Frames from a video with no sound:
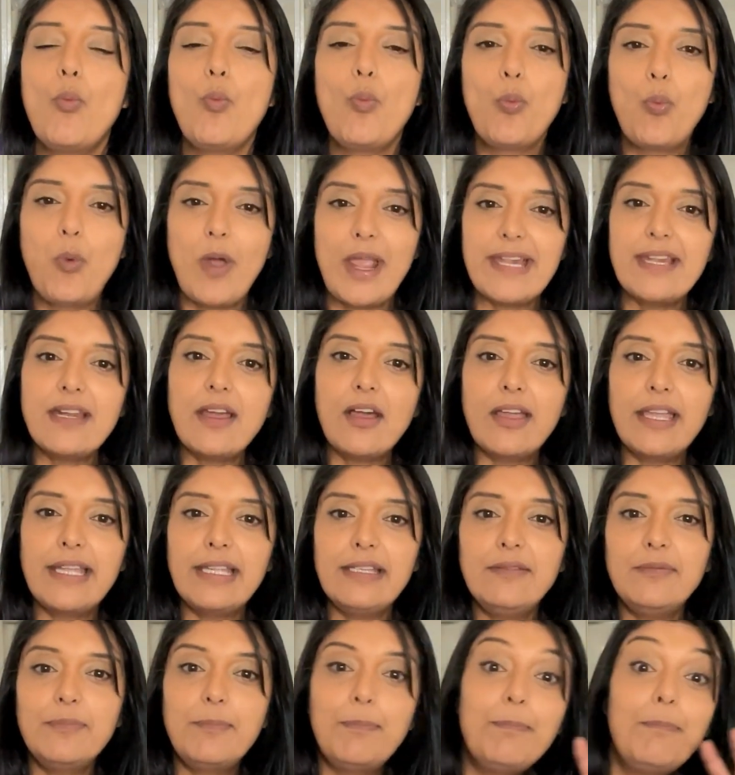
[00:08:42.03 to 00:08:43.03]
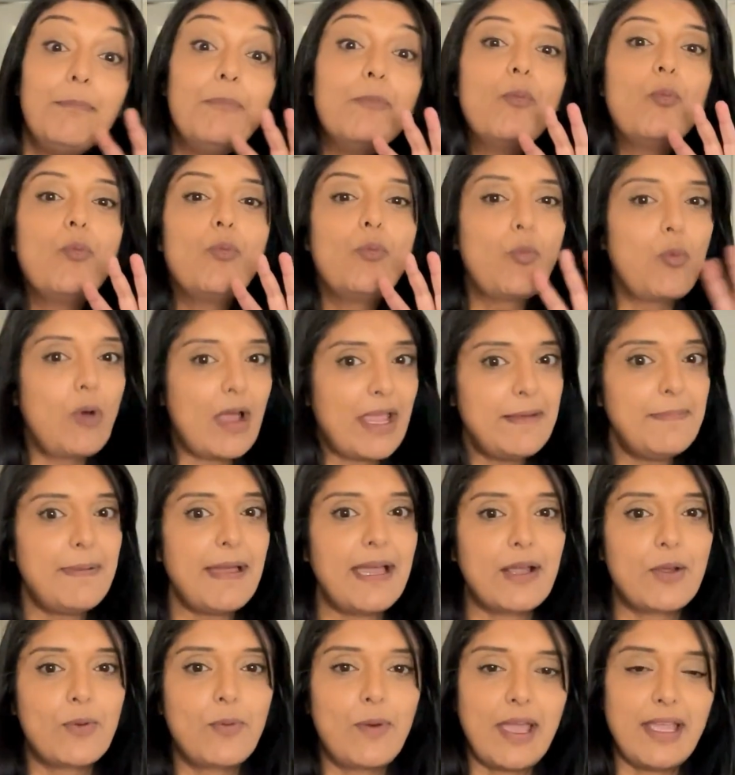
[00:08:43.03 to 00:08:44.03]
way
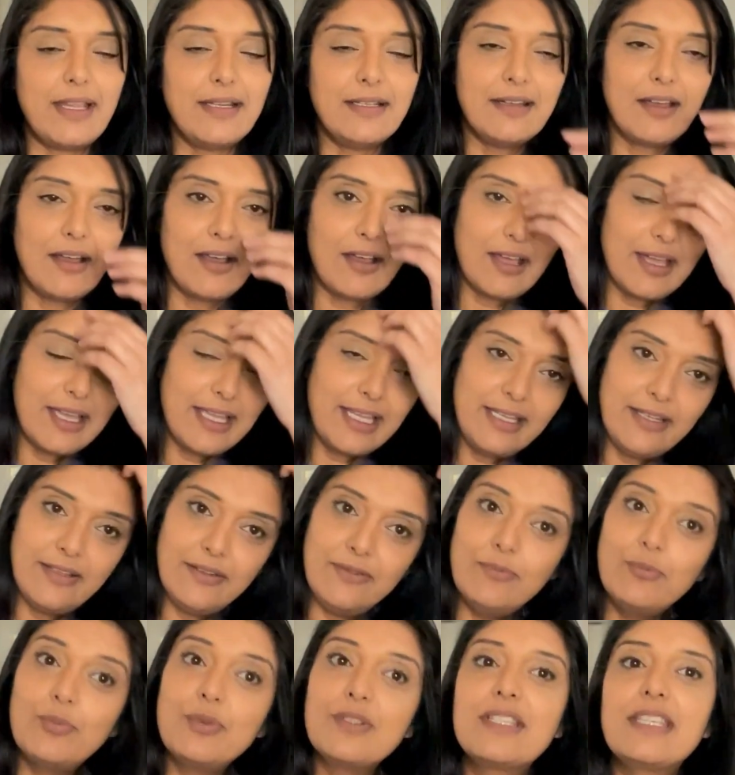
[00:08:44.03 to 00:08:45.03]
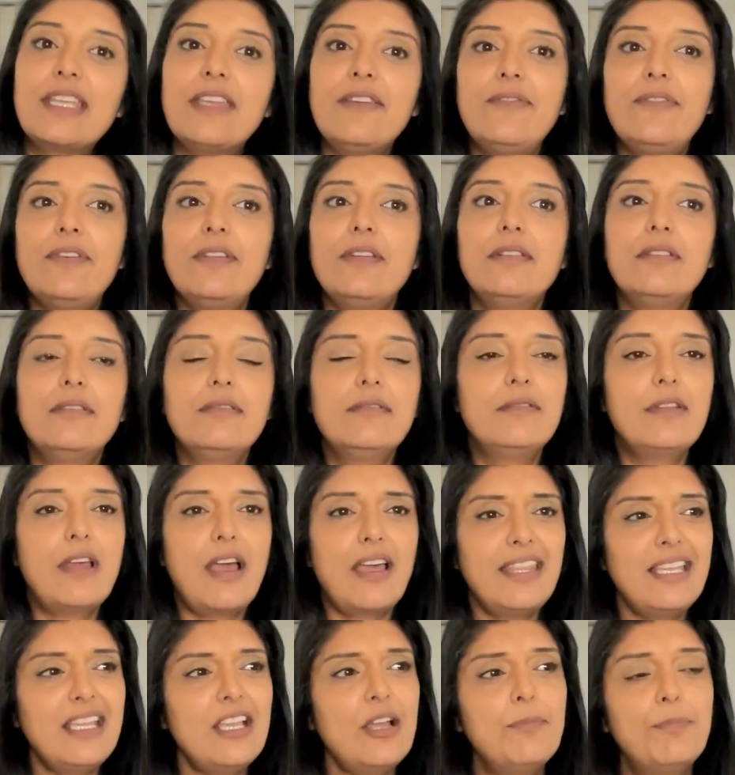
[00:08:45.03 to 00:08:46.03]
back when, I was given,
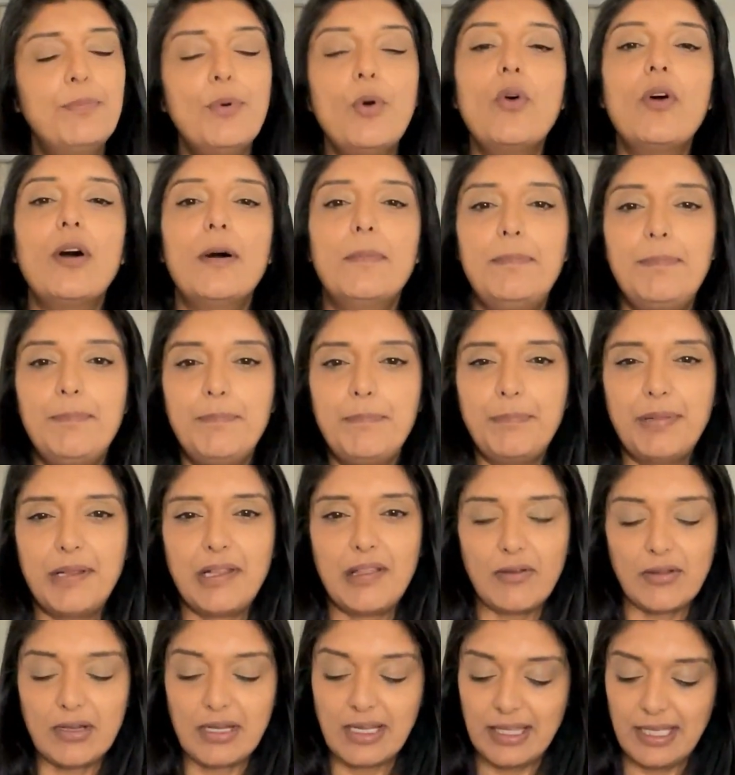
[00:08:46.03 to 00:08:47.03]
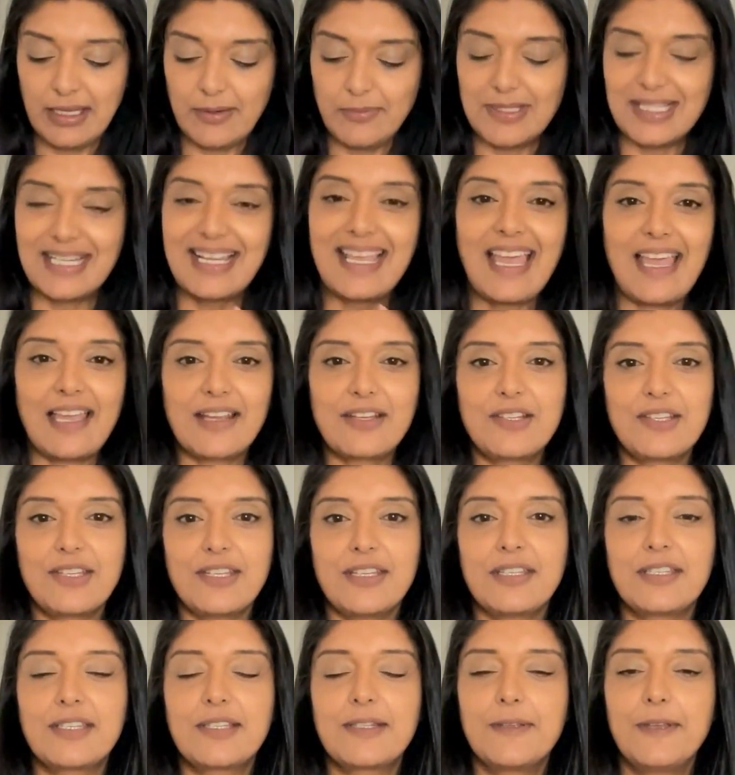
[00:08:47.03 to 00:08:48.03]
I think I bought a plant. I think it was a
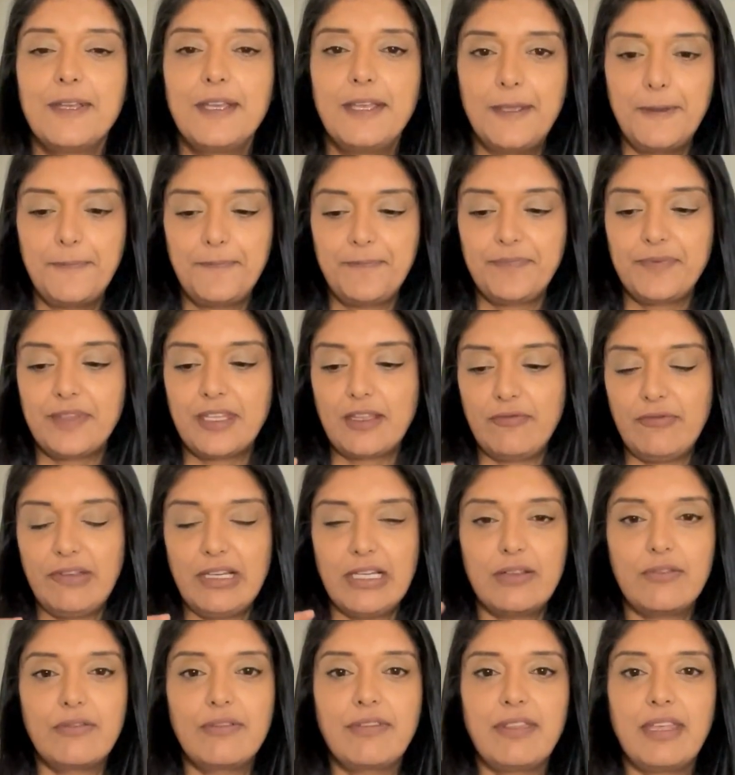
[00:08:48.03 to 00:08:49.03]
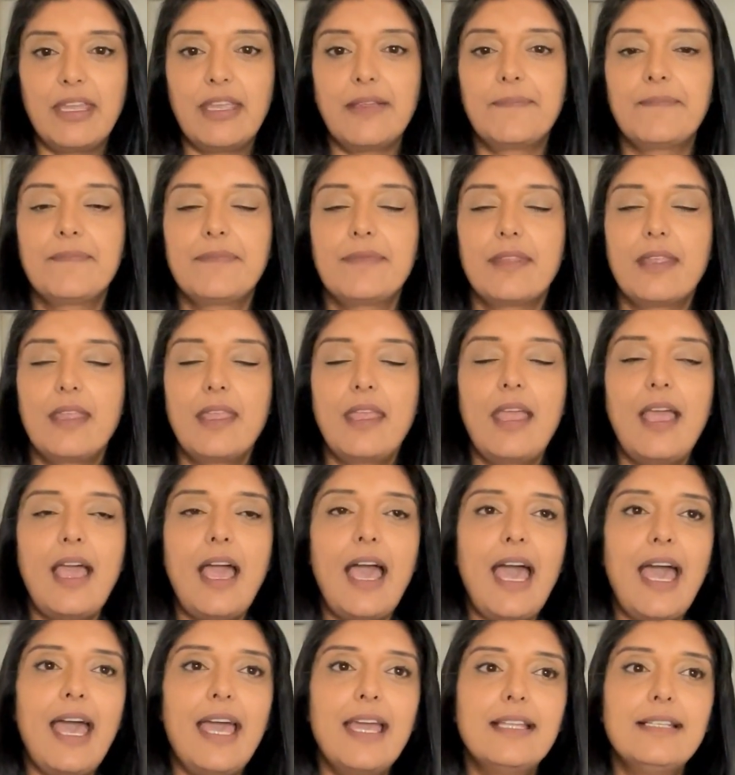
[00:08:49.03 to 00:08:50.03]
cactus, really little thing,
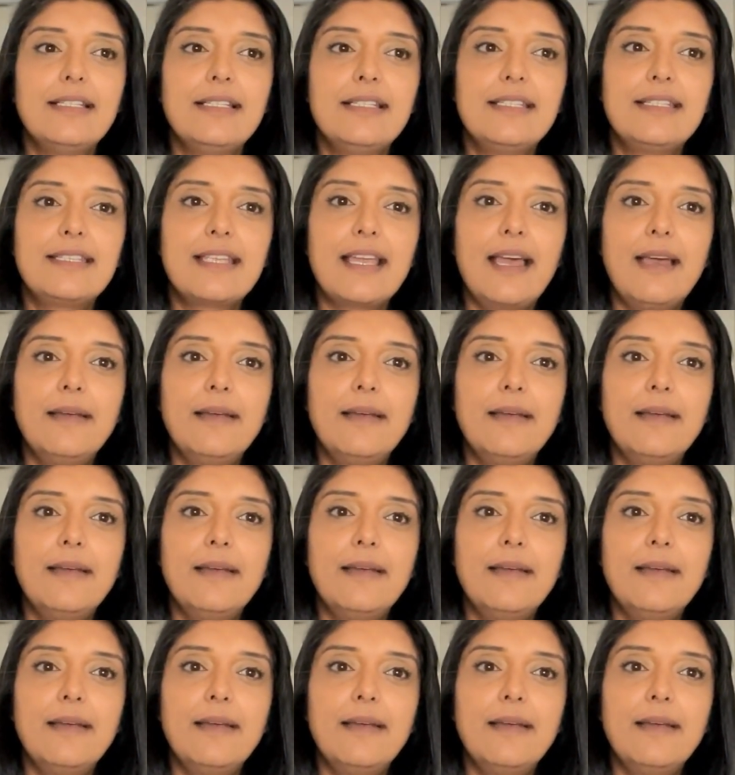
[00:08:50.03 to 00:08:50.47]
and